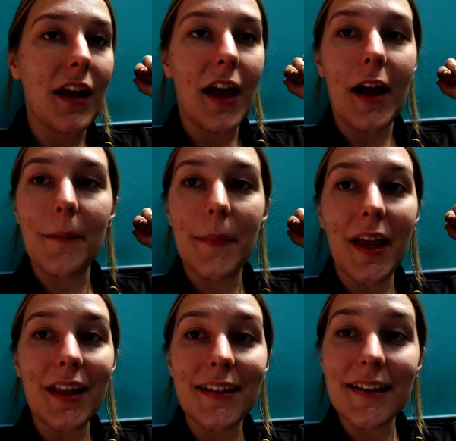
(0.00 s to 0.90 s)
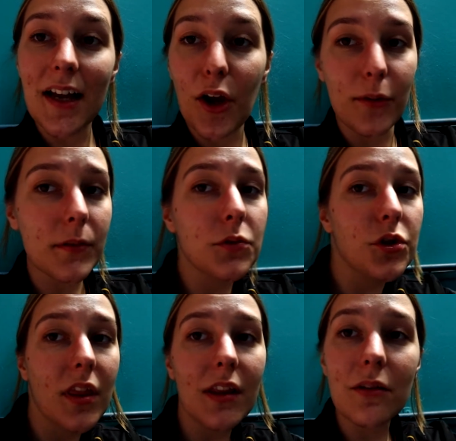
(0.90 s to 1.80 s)
And I hope you
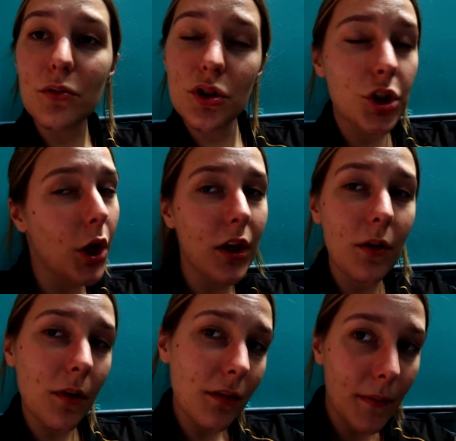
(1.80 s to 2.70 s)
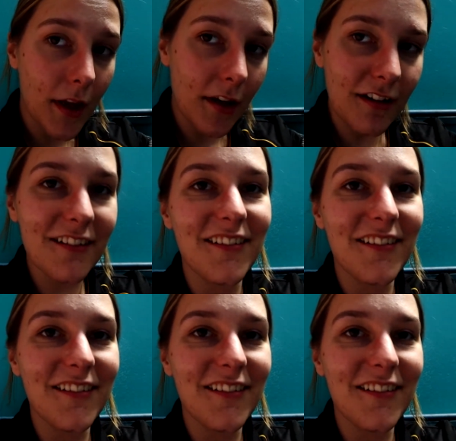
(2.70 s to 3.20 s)
enjoy the little journey with me.